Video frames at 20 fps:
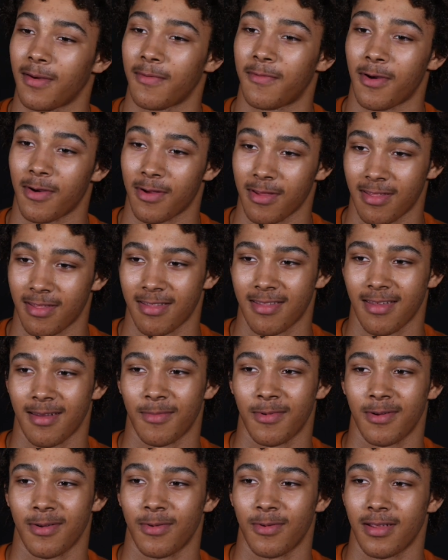My focus this
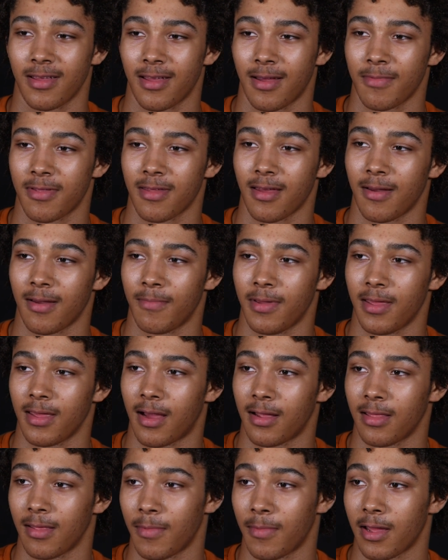summer when it comes to
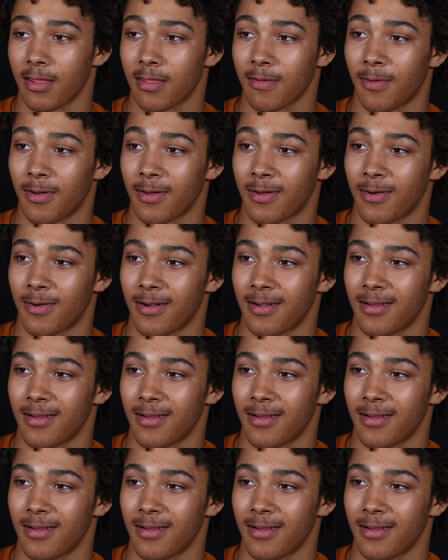being on the basketball